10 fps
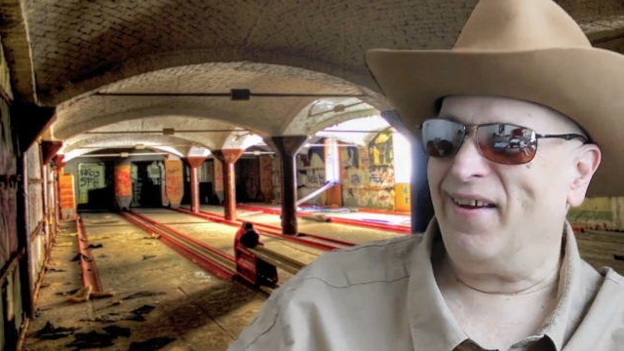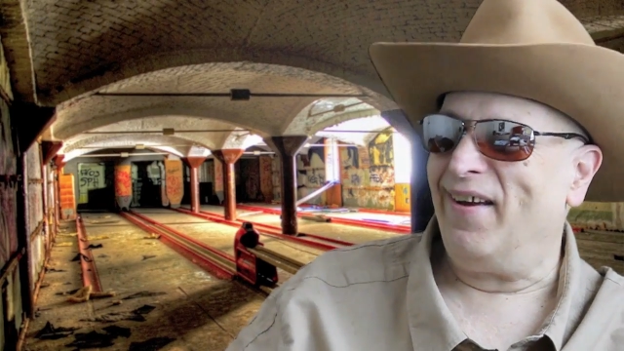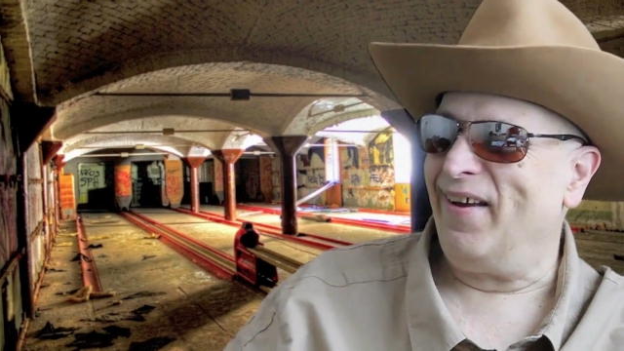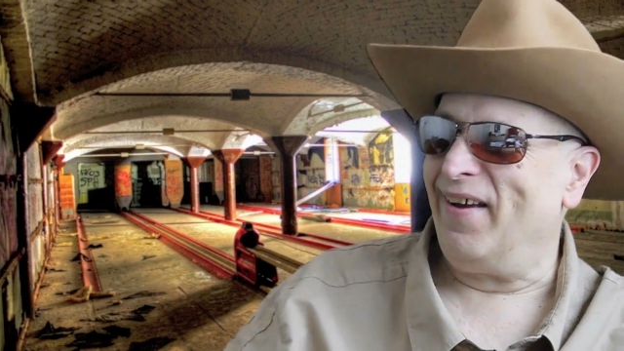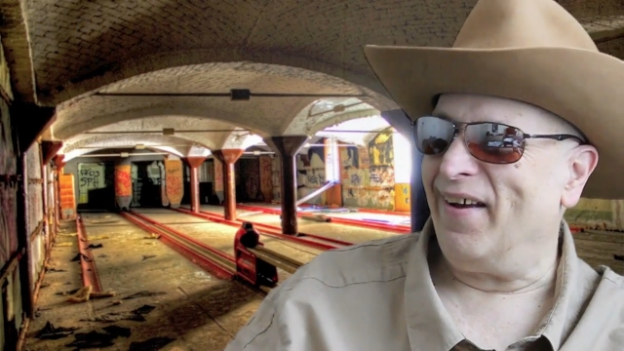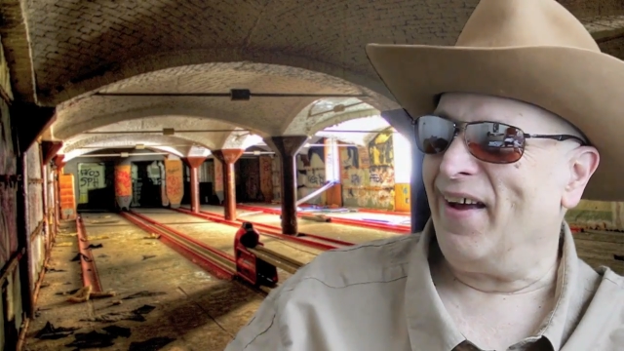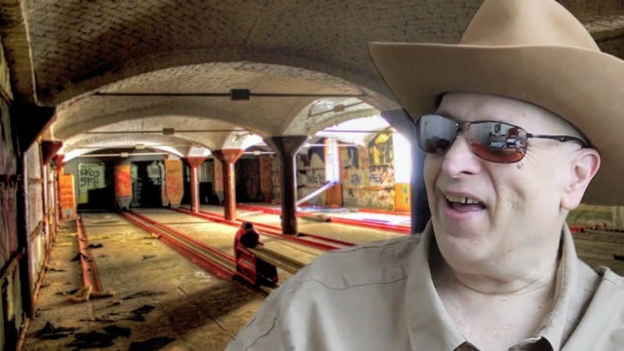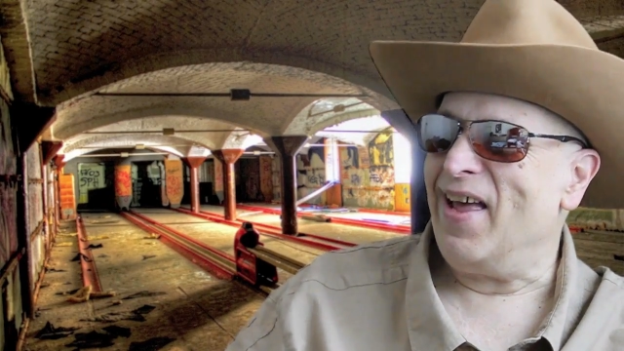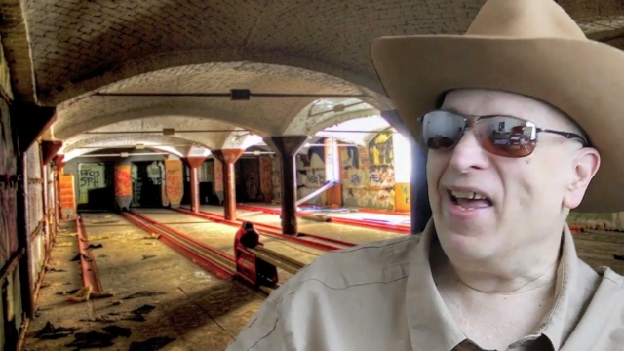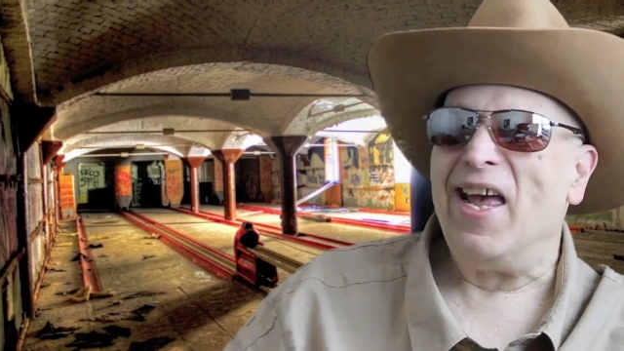
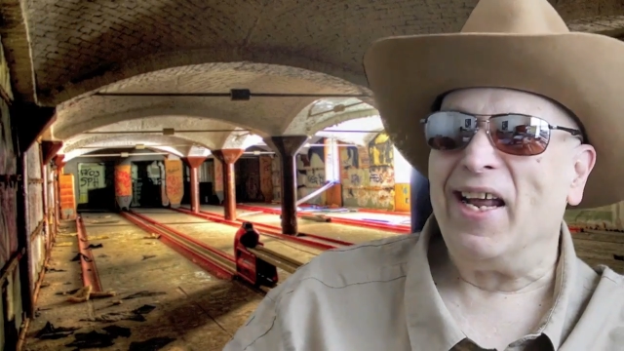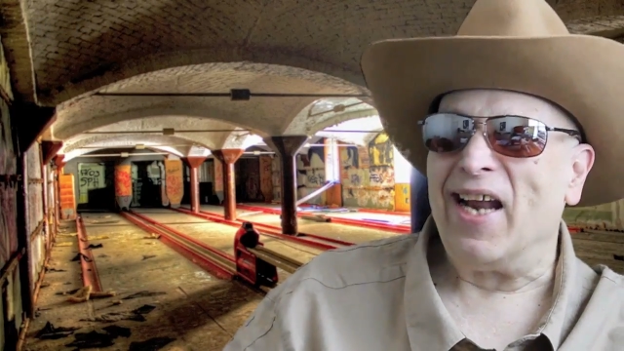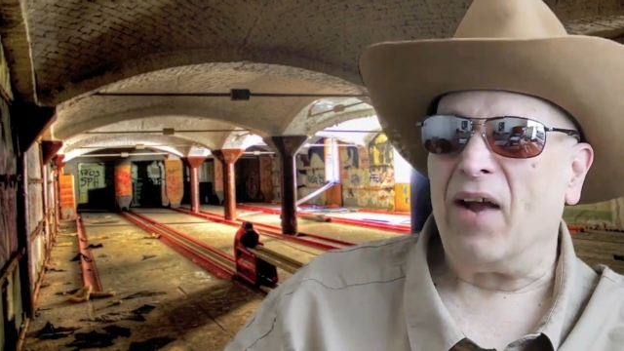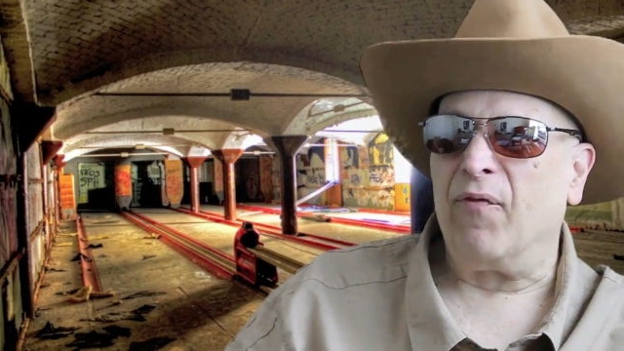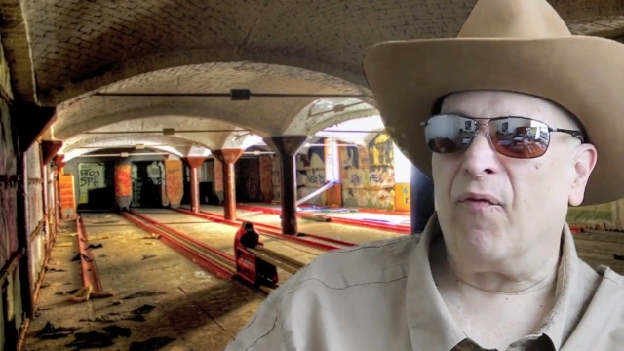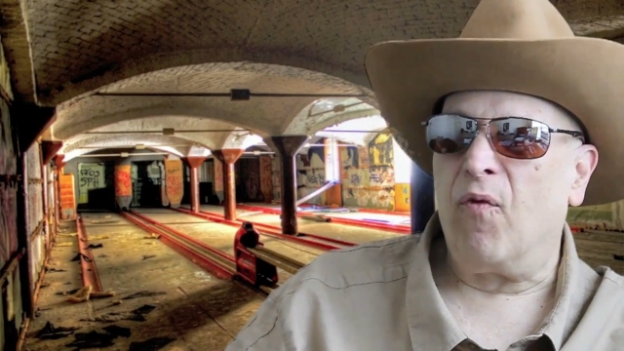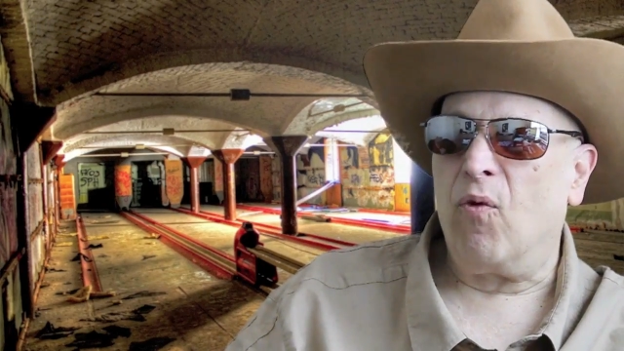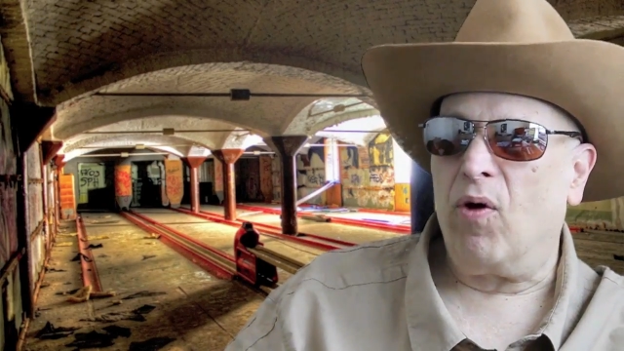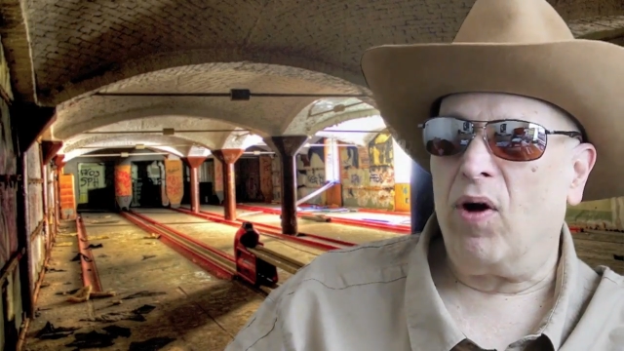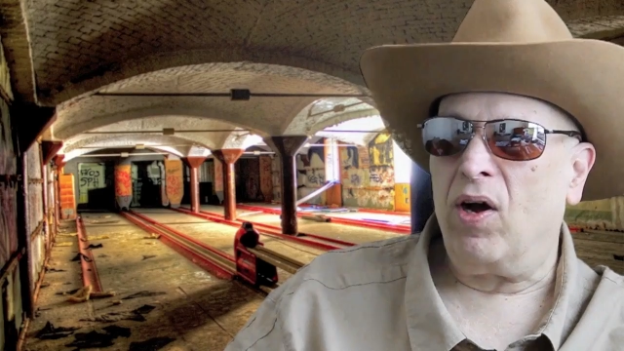It had
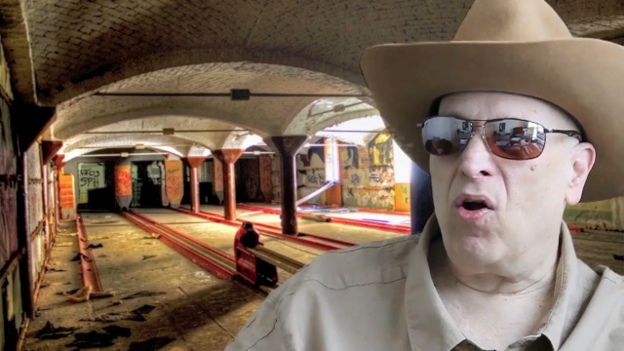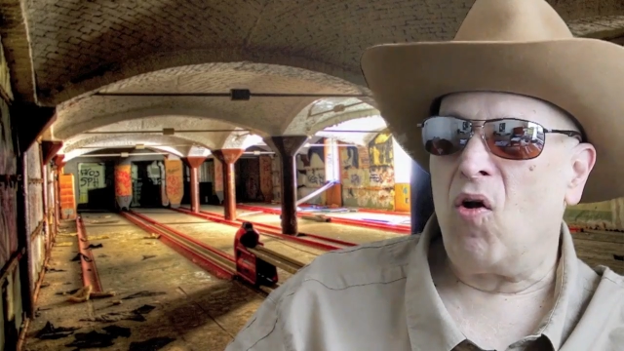4